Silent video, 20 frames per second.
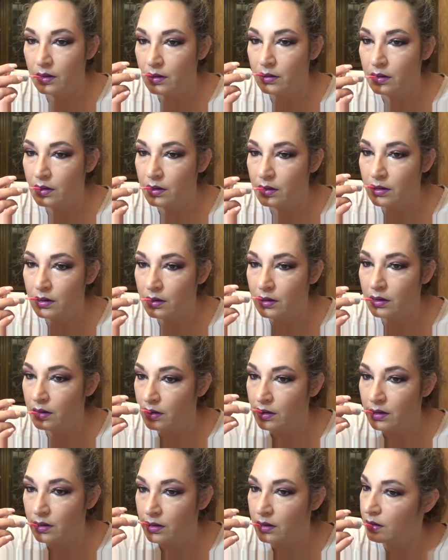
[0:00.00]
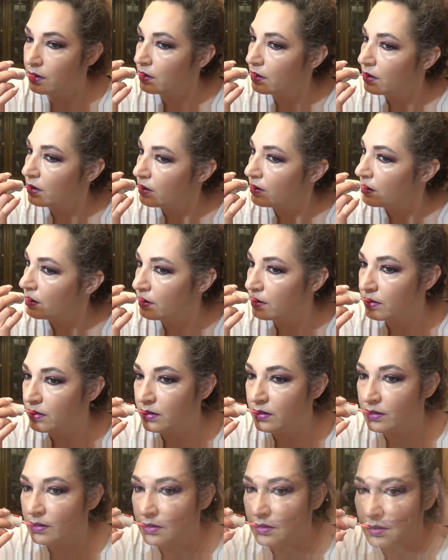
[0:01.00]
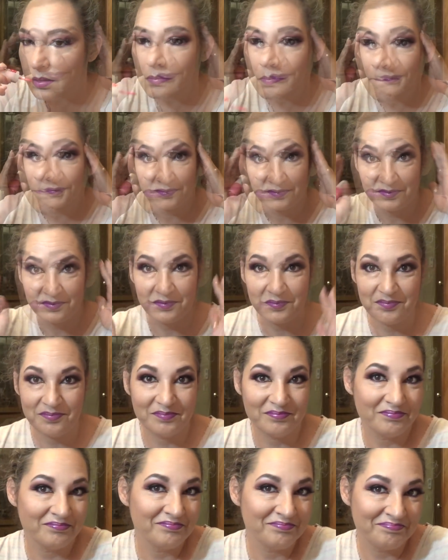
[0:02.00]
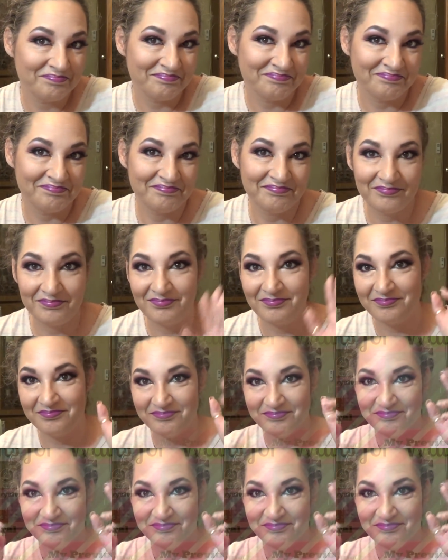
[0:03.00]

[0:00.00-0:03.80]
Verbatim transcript: I will see you guys in a couple of weeks. Thanks for watching.